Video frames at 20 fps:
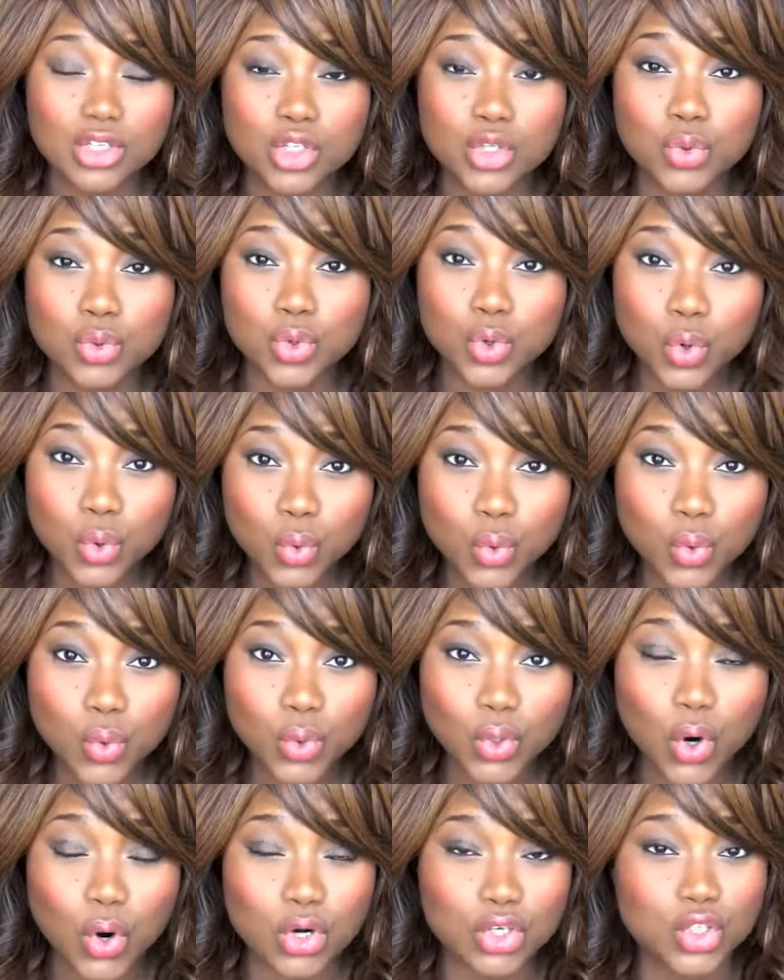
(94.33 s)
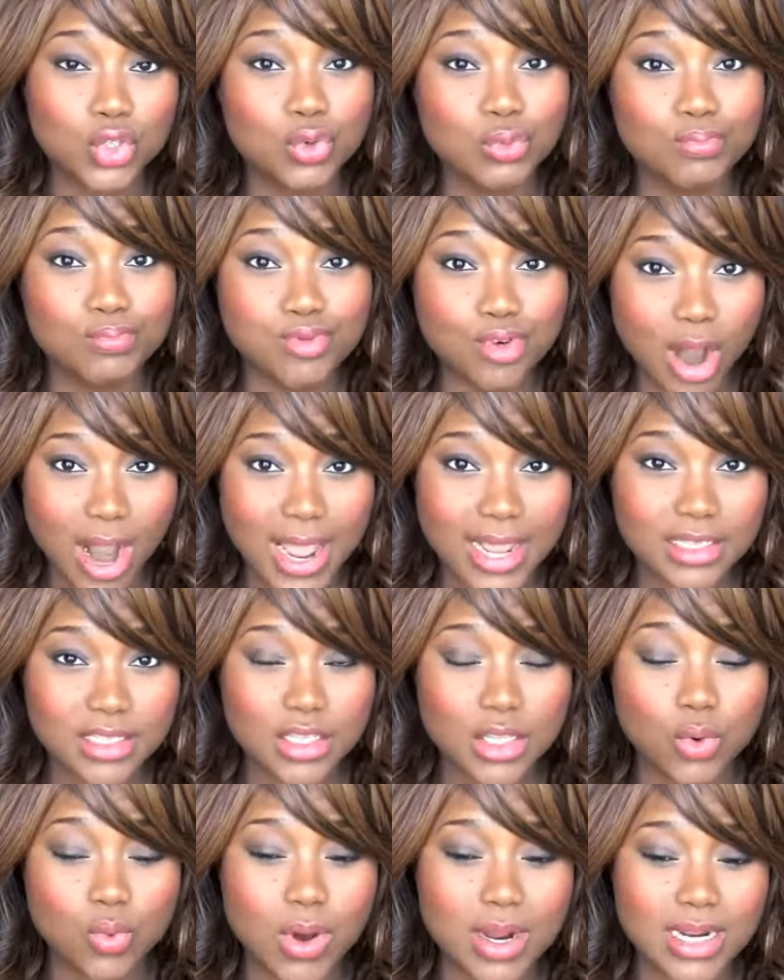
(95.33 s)
too cool or too bright.
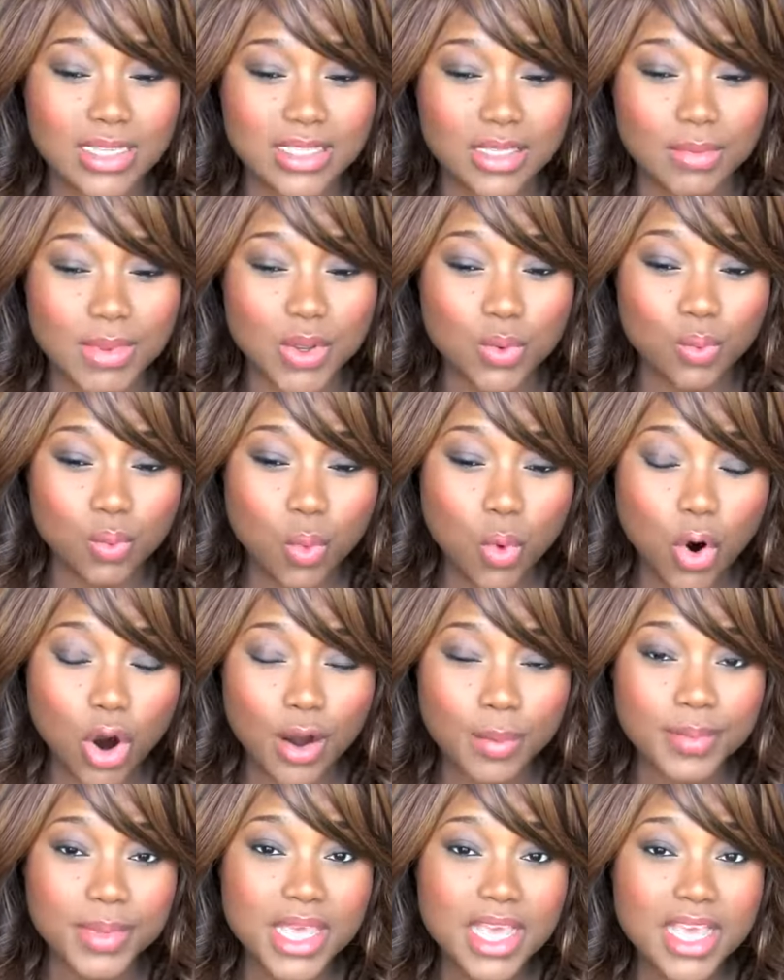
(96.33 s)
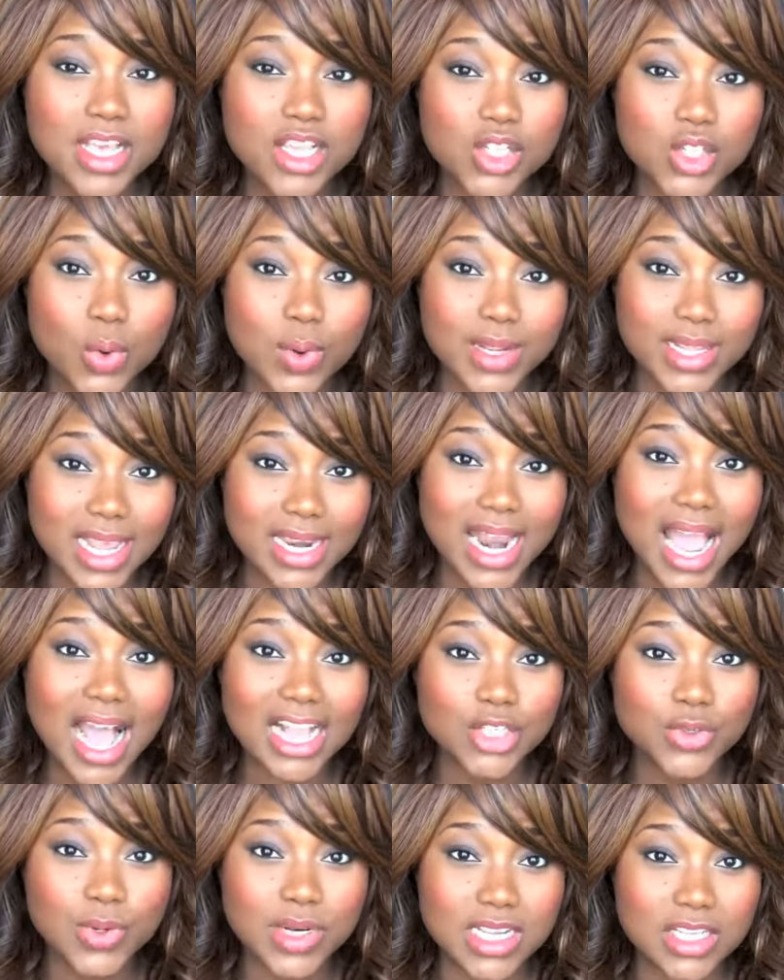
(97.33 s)
You want it to be warm so it can
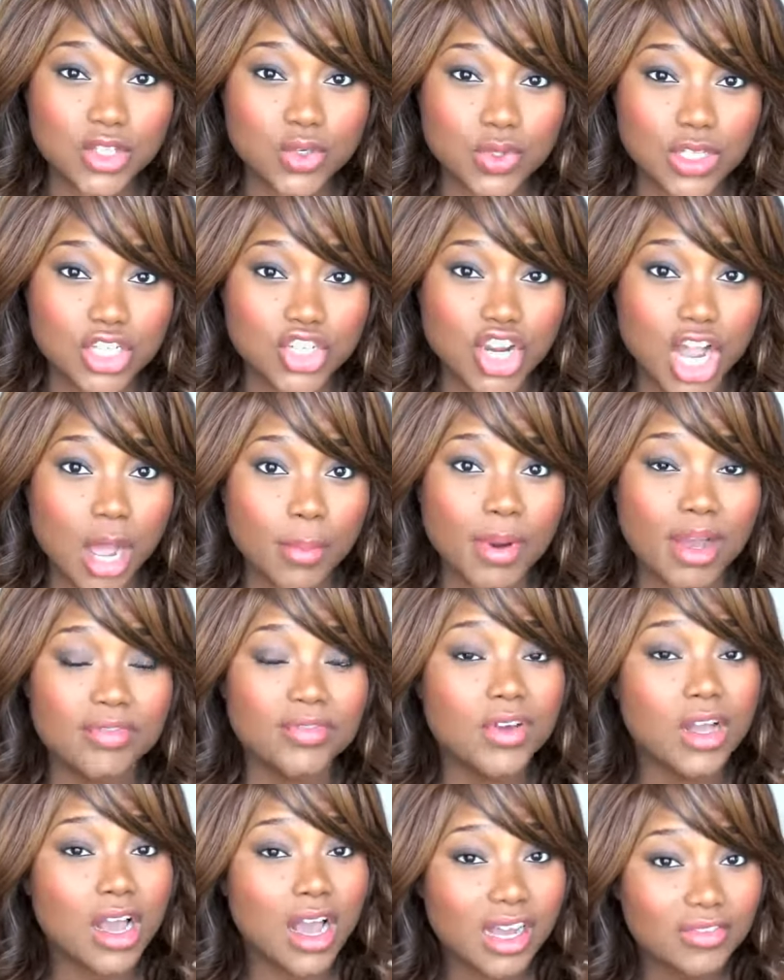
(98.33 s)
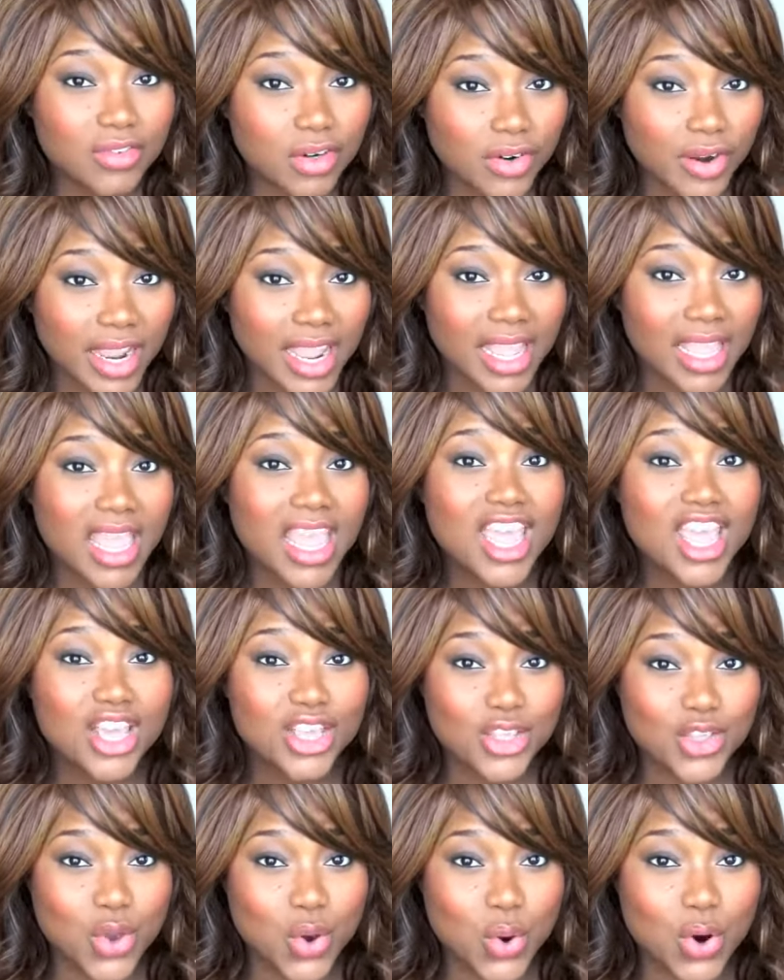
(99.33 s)
actually do the job of covering
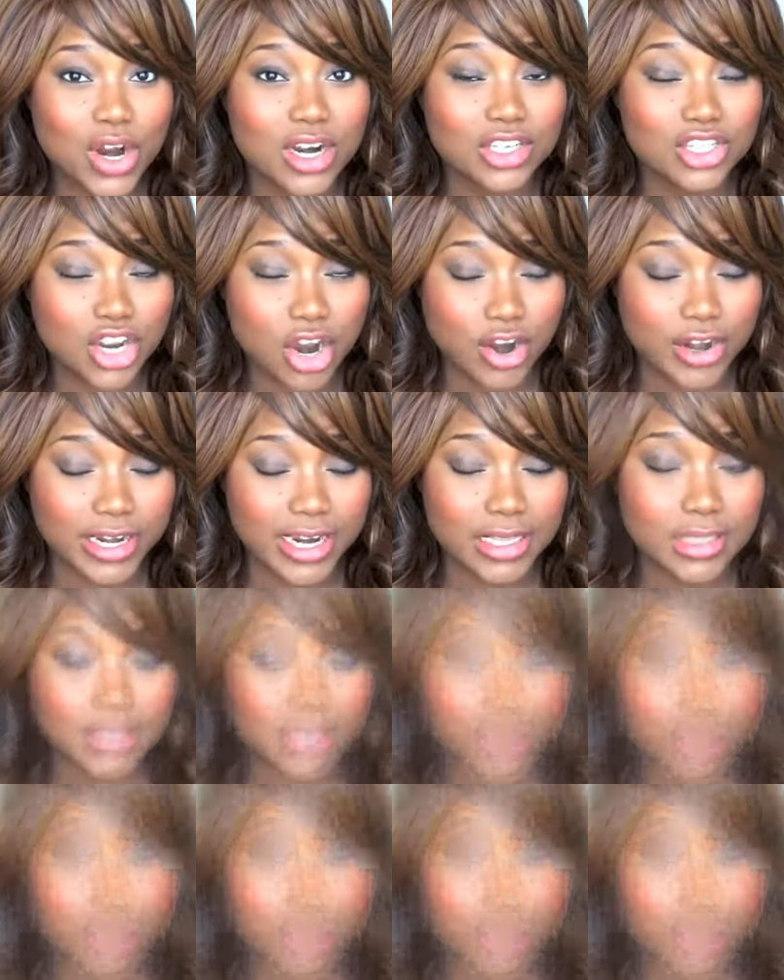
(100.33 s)
your darkness.